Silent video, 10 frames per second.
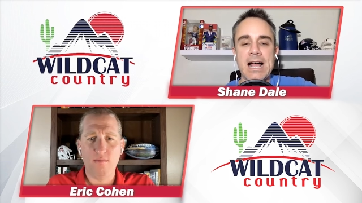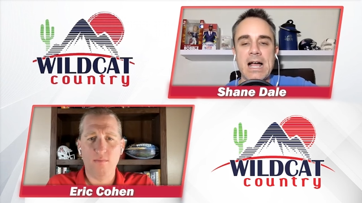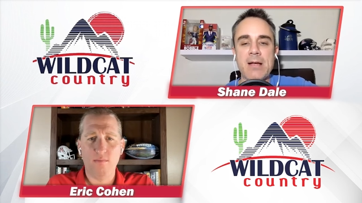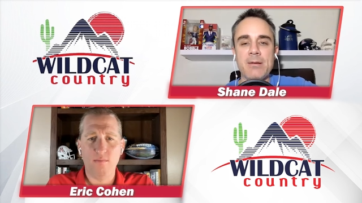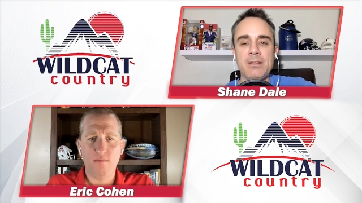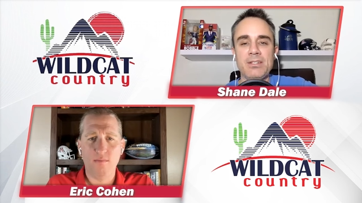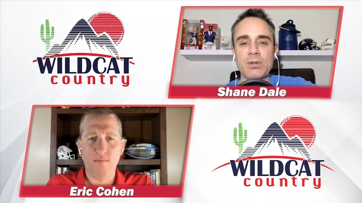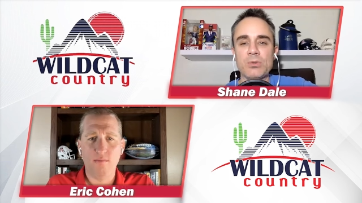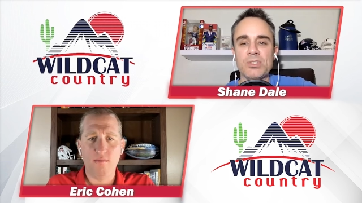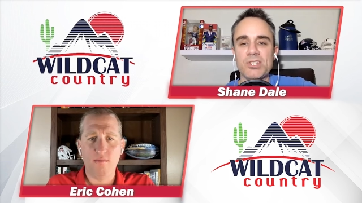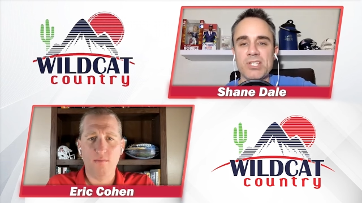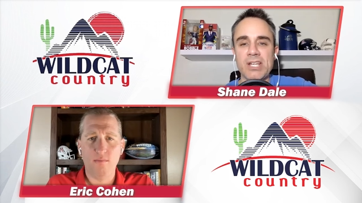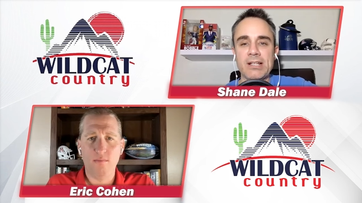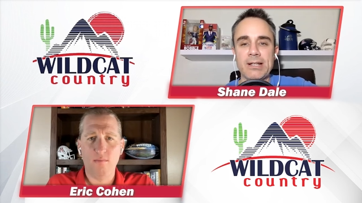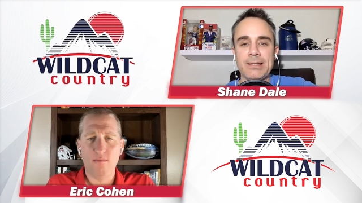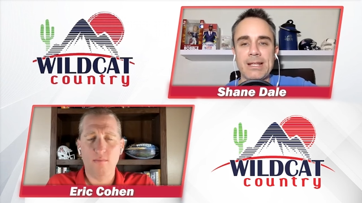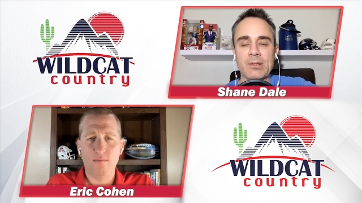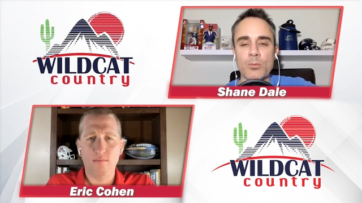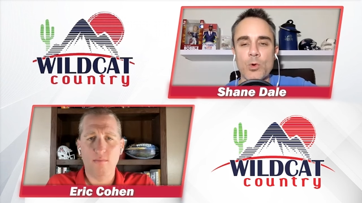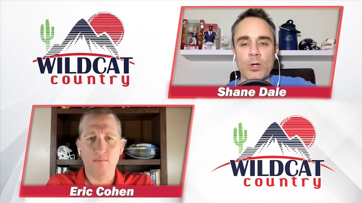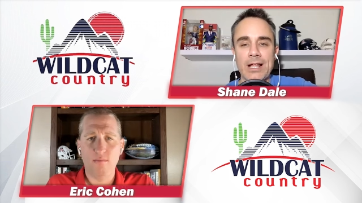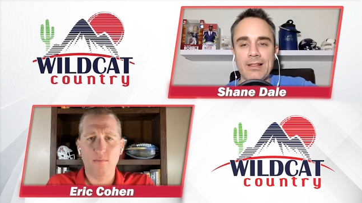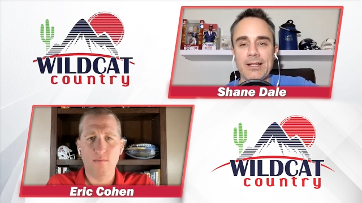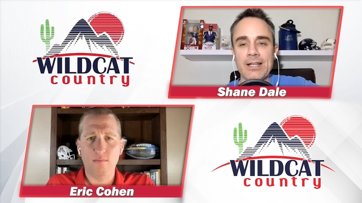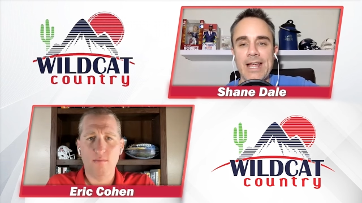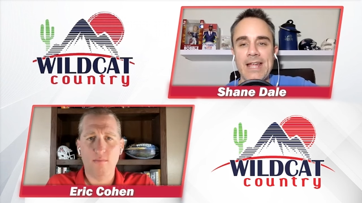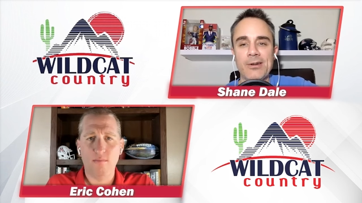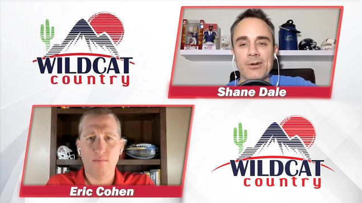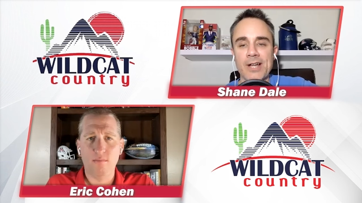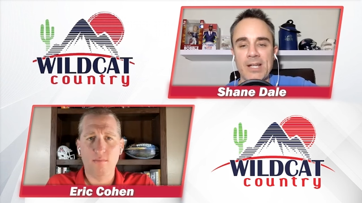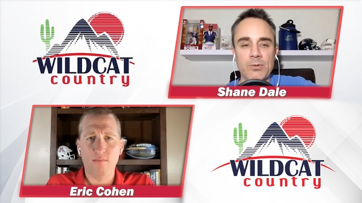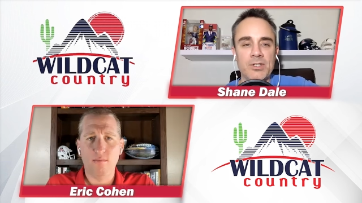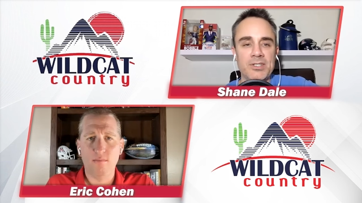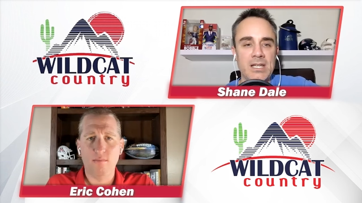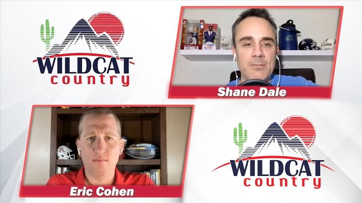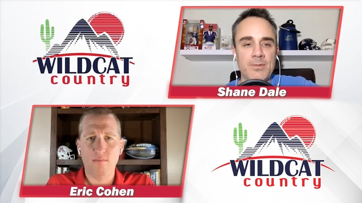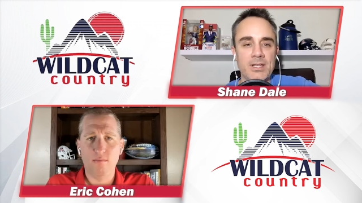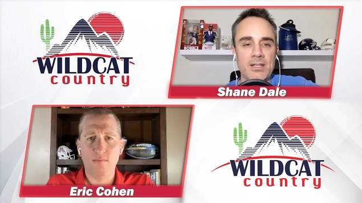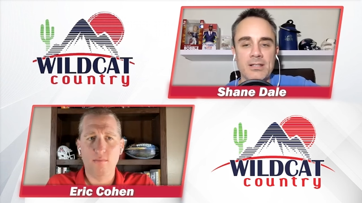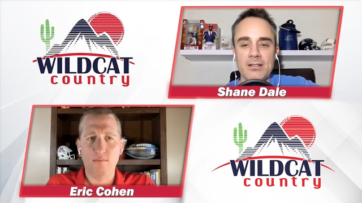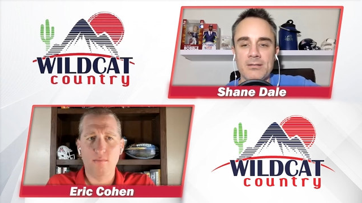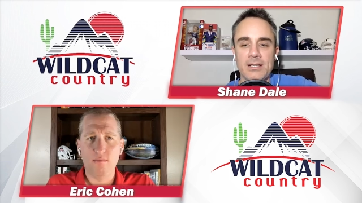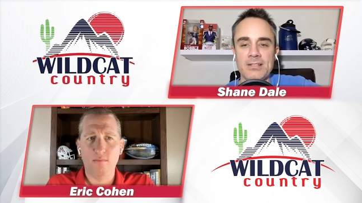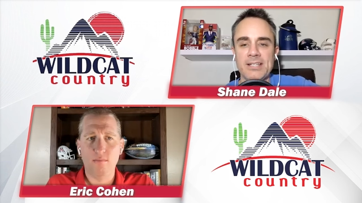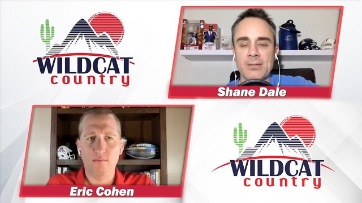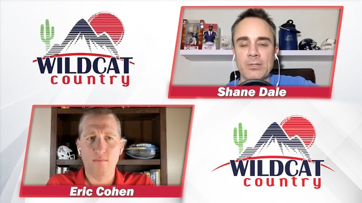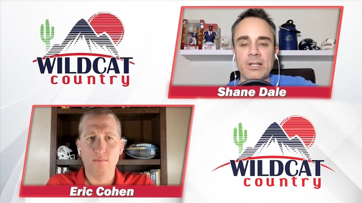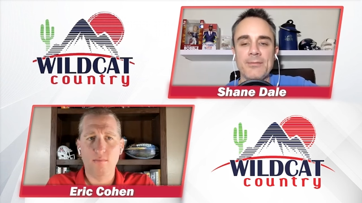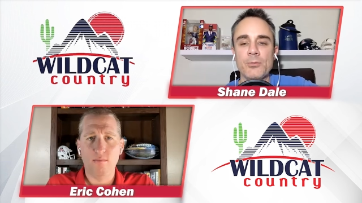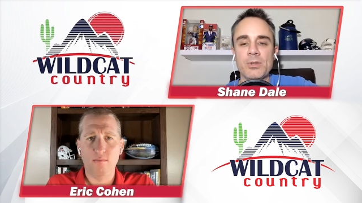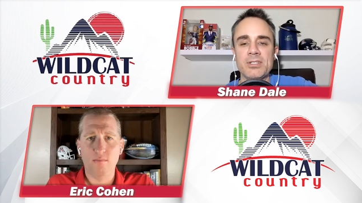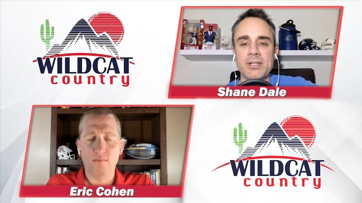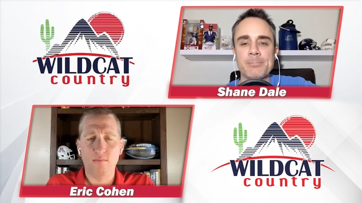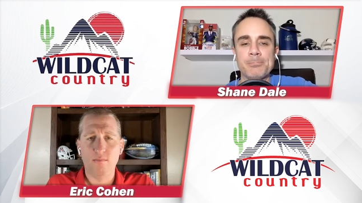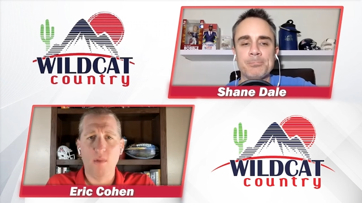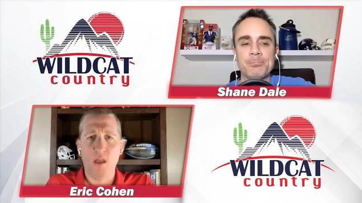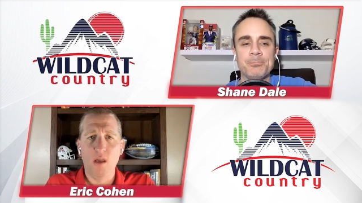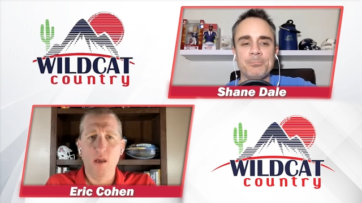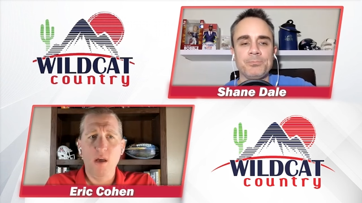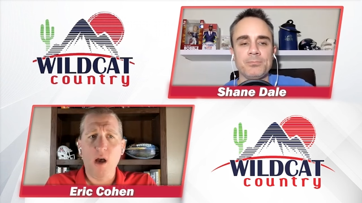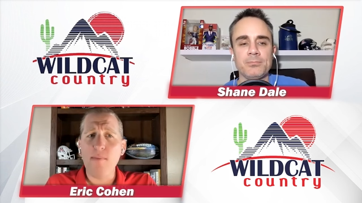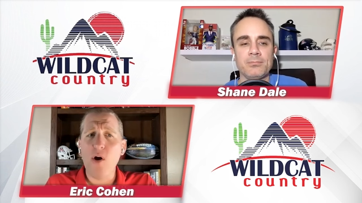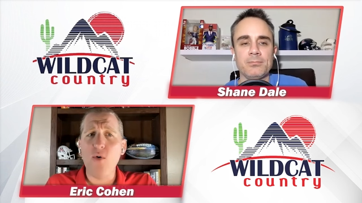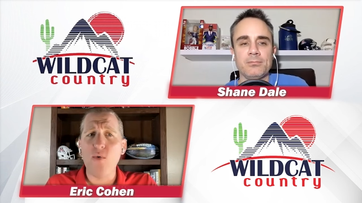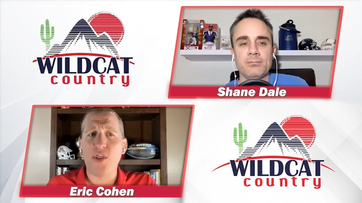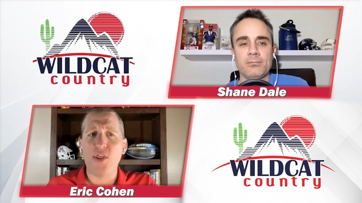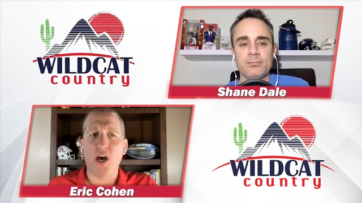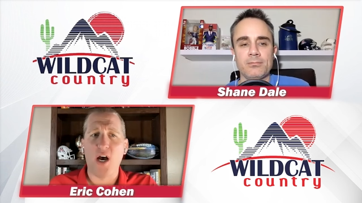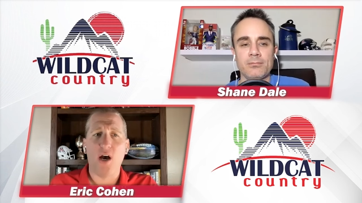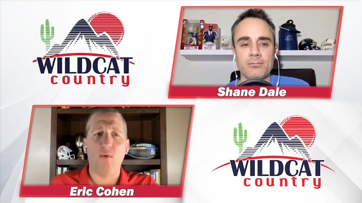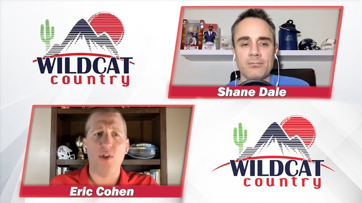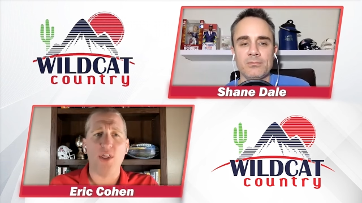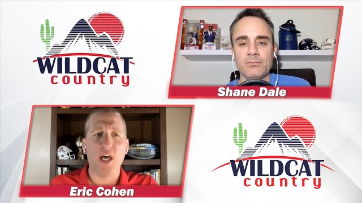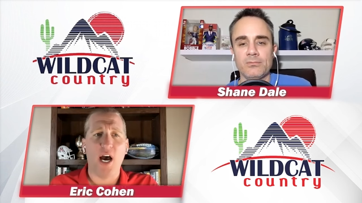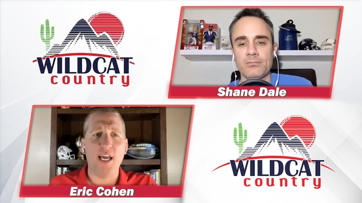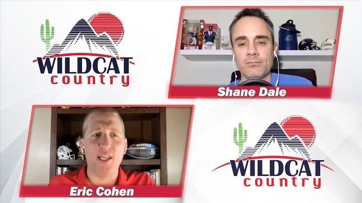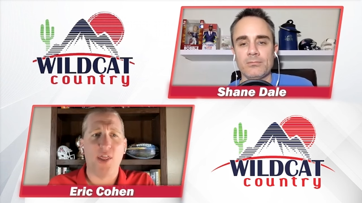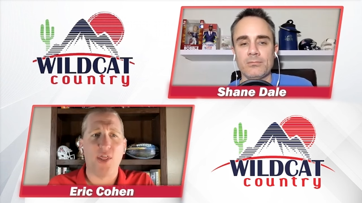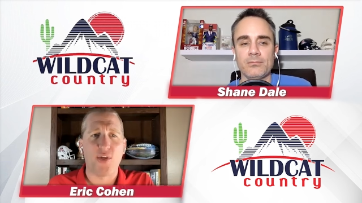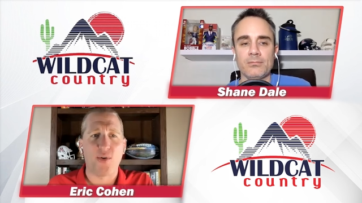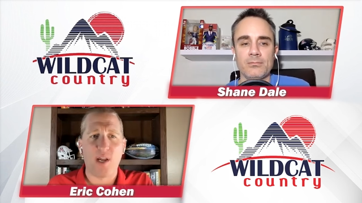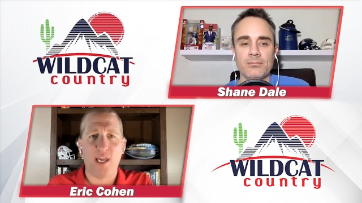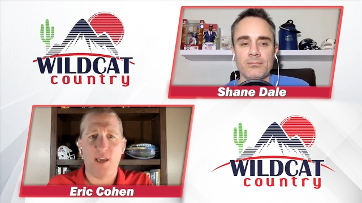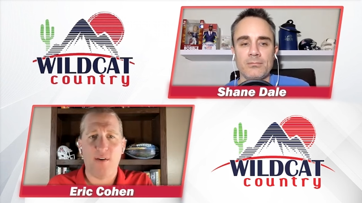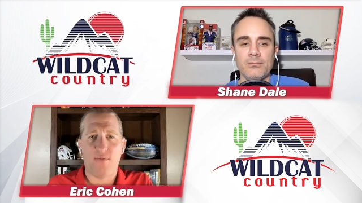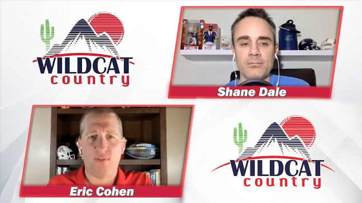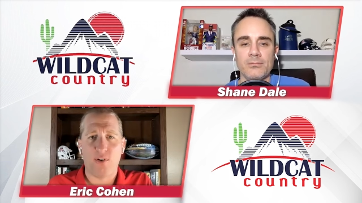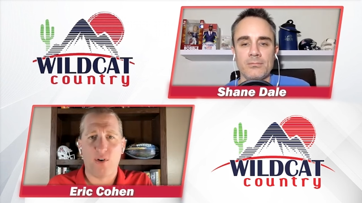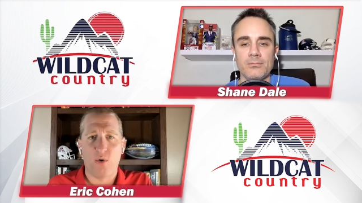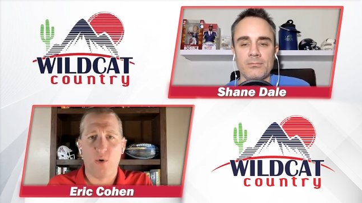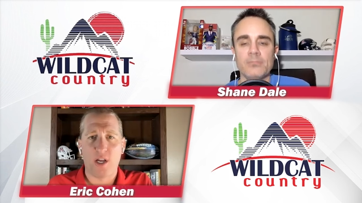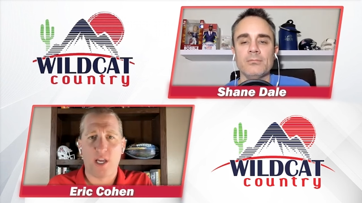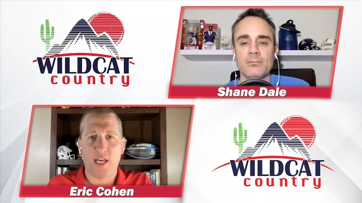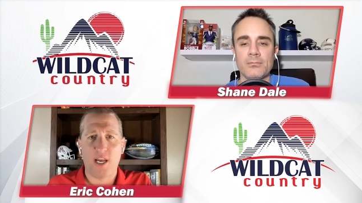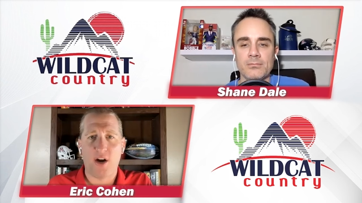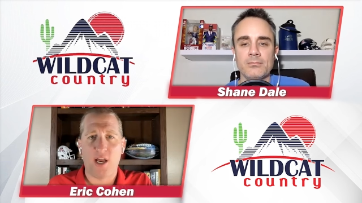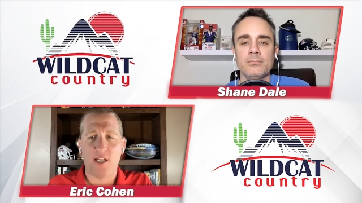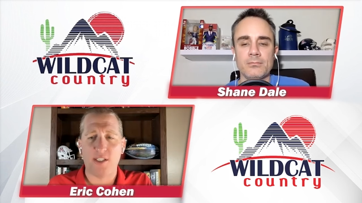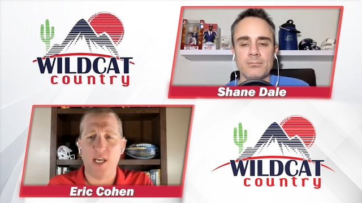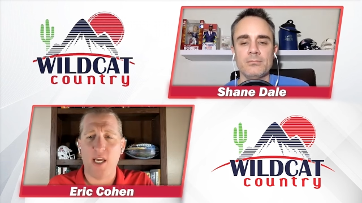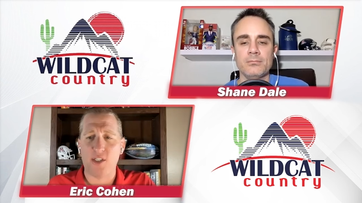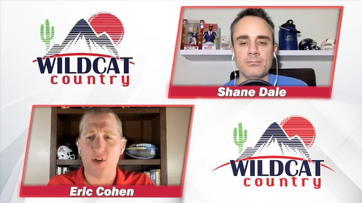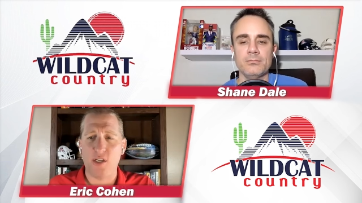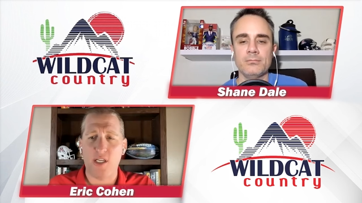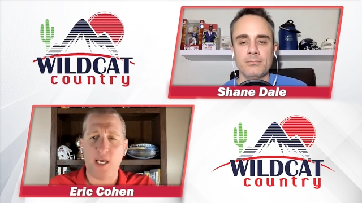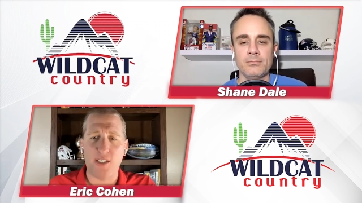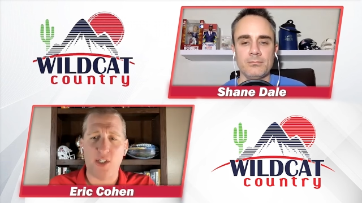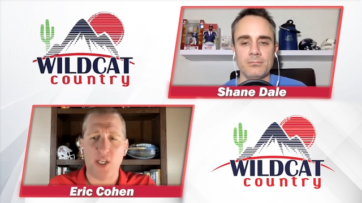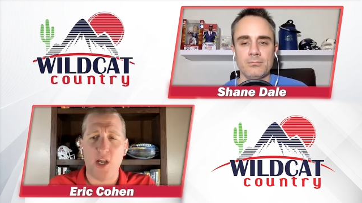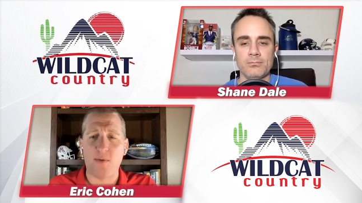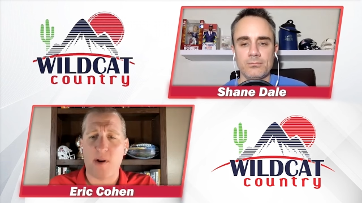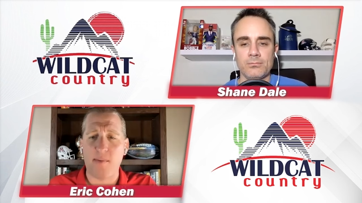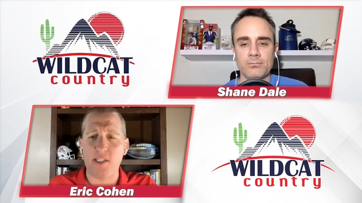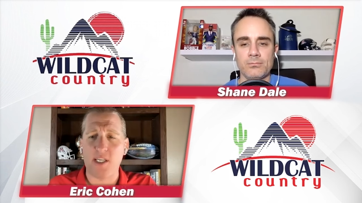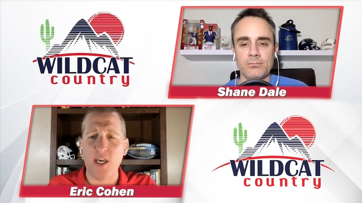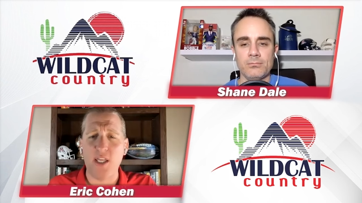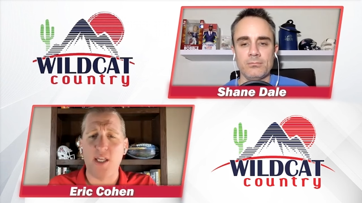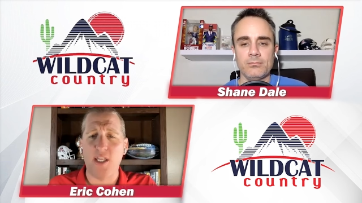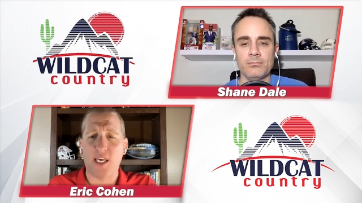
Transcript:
Speaker 1: I don't see it. I think they're more likely an eight or nine win team than a, a ten or eleven win team.
Speaker 2: I'm going with uh, with nine and three for Oregon here, and I'll tell you. So it's the under, but I'm going to tell you the, the